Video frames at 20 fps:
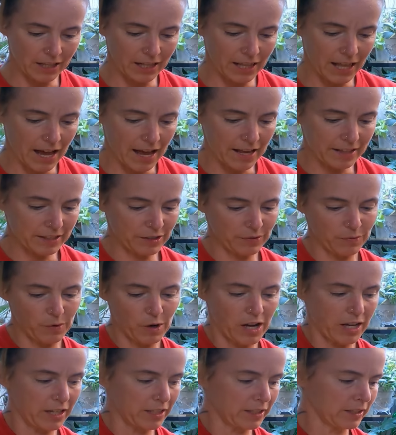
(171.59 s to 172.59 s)
the last
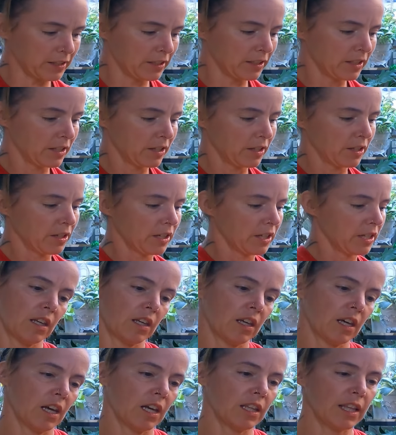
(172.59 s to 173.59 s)
one.
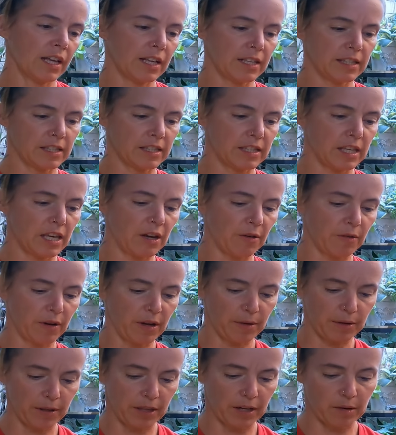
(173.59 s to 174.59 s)
And let's see
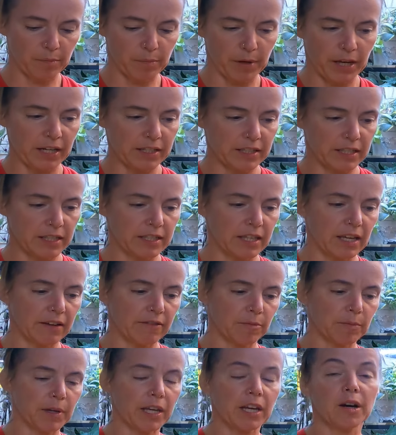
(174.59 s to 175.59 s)
what little Binks is
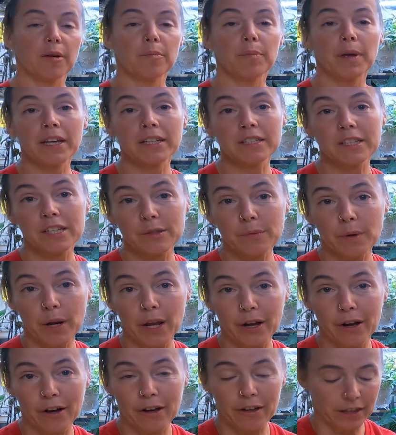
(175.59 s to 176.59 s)
giving me here. Binks is what
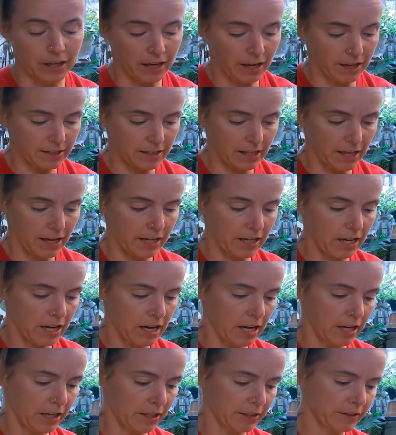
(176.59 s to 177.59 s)
I call the
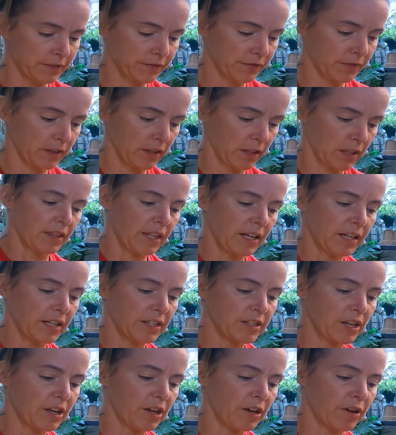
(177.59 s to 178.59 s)
Aslanii. That
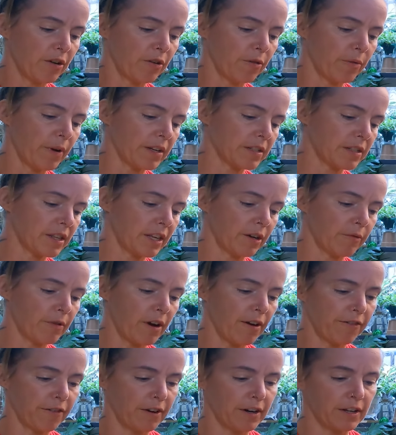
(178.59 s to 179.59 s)
is a wrestling
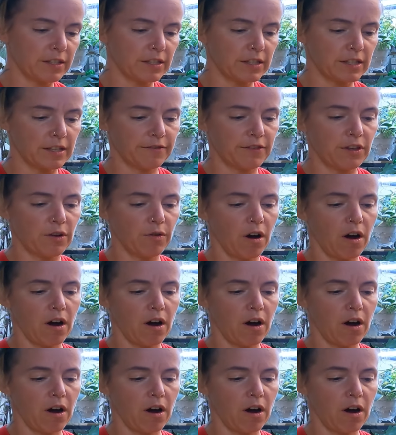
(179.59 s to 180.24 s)
reference. If you